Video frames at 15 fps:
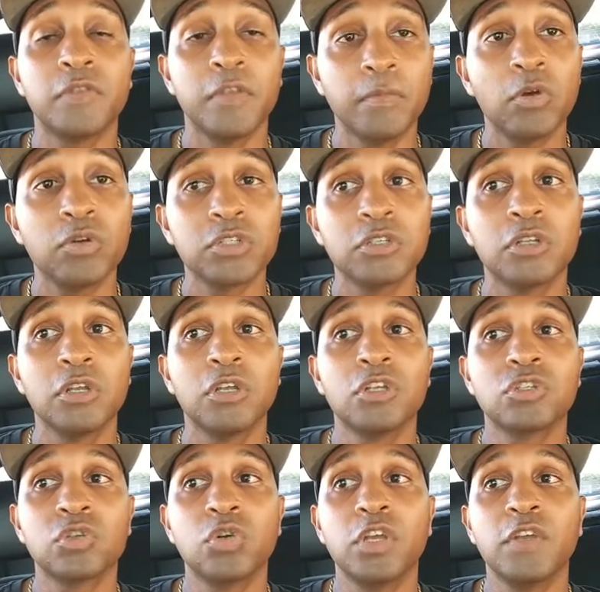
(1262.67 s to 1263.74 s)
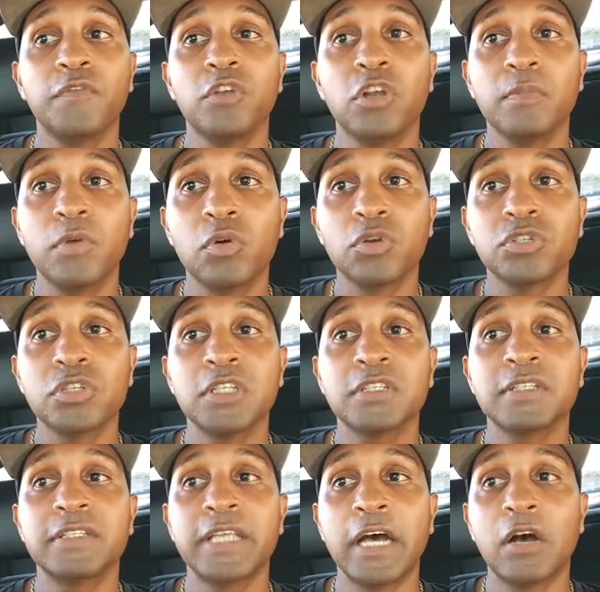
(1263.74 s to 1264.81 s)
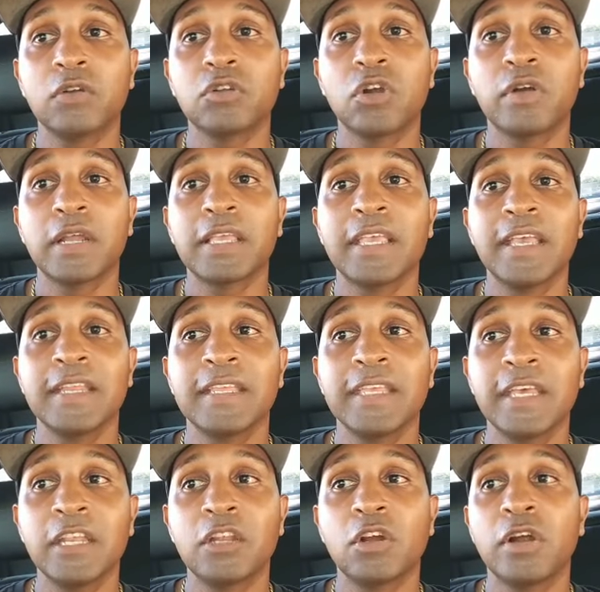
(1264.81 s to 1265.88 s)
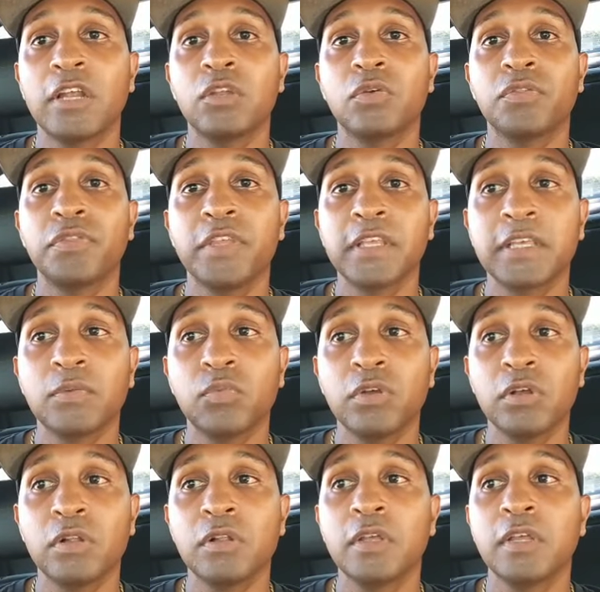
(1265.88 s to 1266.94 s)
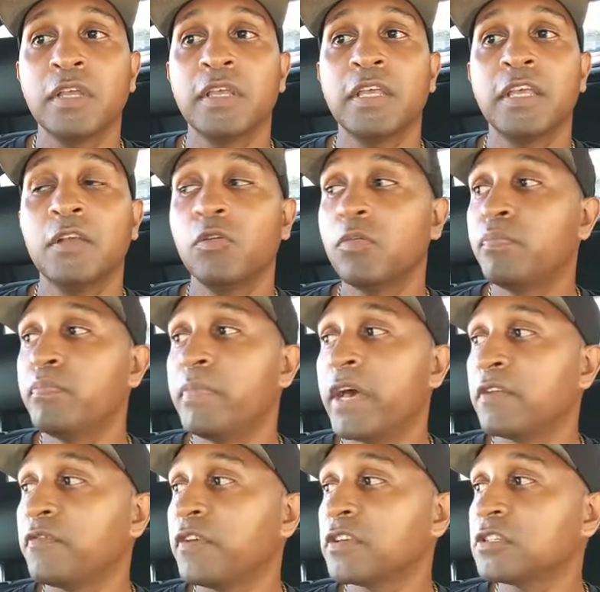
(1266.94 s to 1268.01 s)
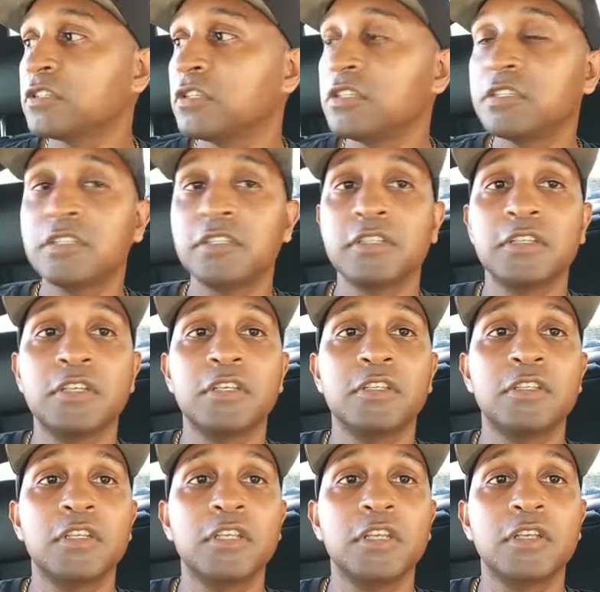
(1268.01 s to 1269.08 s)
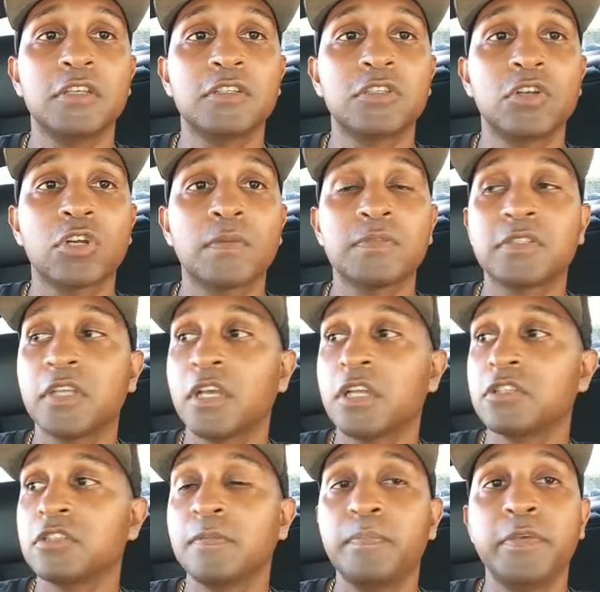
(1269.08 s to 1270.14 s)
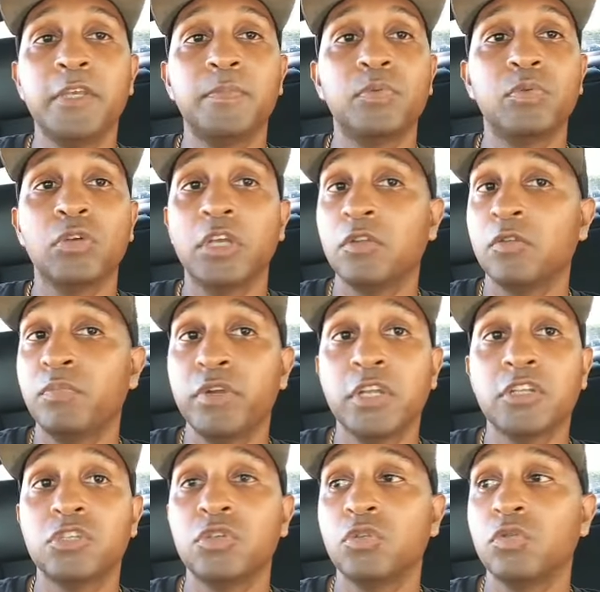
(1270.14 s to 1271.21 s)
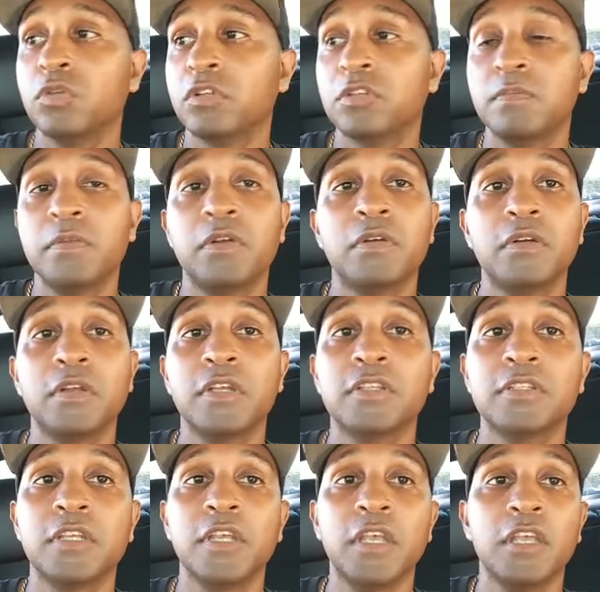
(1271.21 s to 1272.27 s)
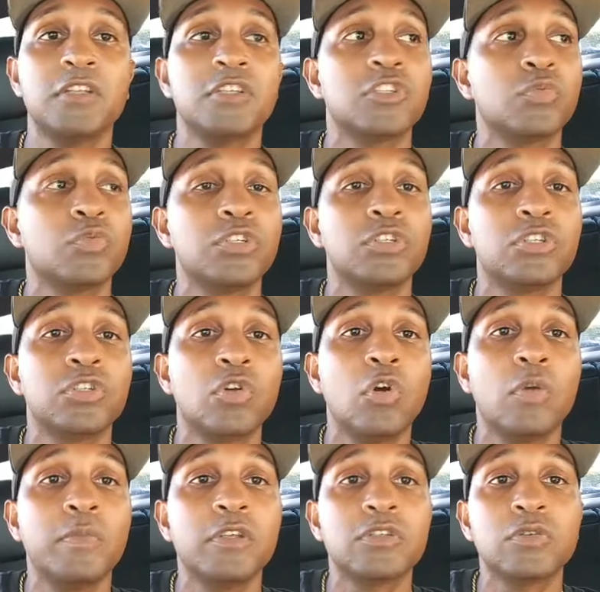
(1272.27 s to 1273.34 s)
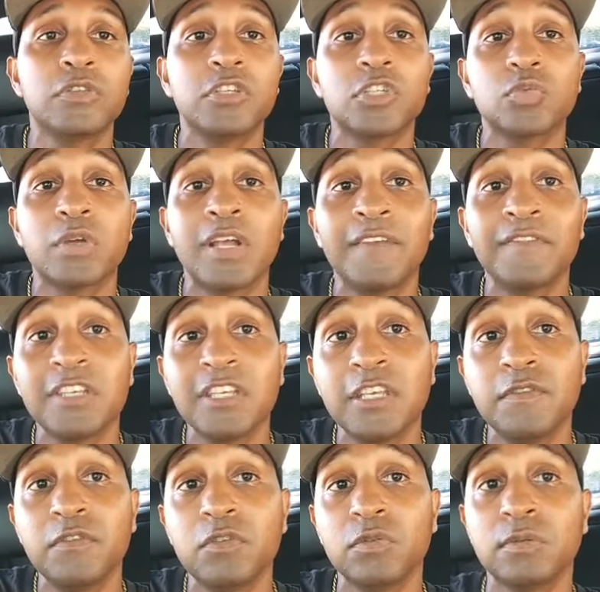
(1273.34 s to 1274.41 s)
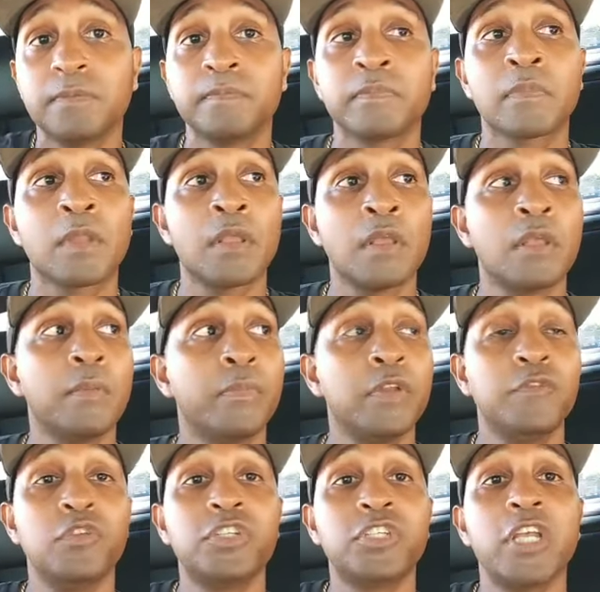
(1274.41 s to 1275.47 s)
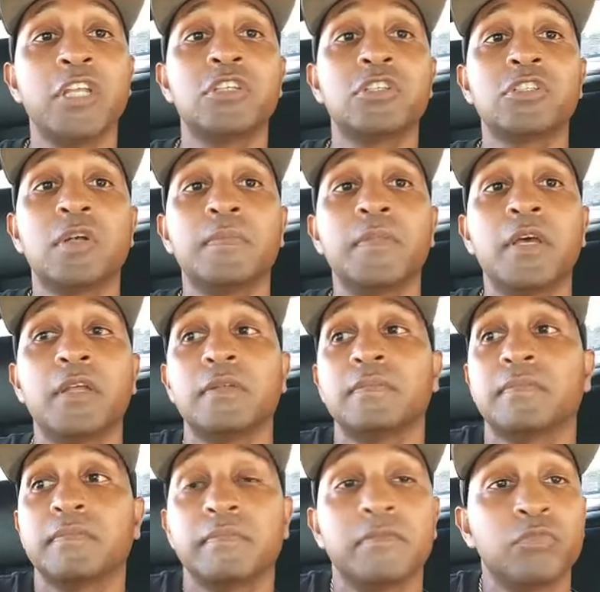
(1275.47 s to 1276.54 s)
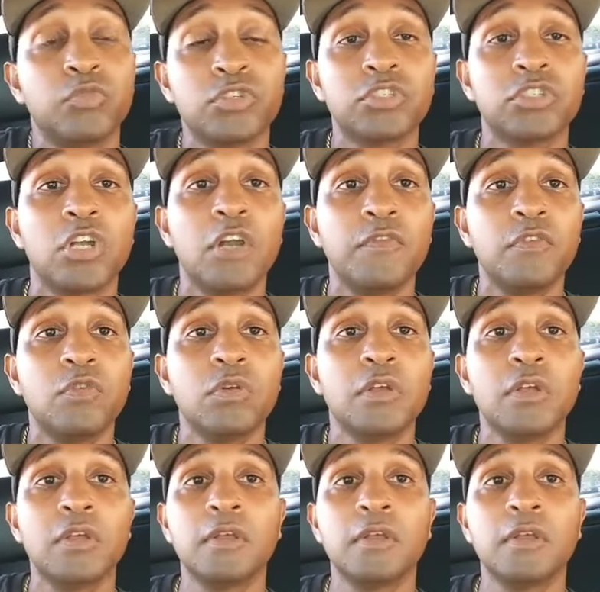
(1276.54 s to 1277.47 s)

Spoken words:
emotion. So if your emotion is doubt or I can't get it or I don't think it will manifest this the circumstance, the people, and it'll bring it to you, to mirror, and say, hey, this is what you're showing me, so this is what I have to give you. But if you change it to something that will serve you,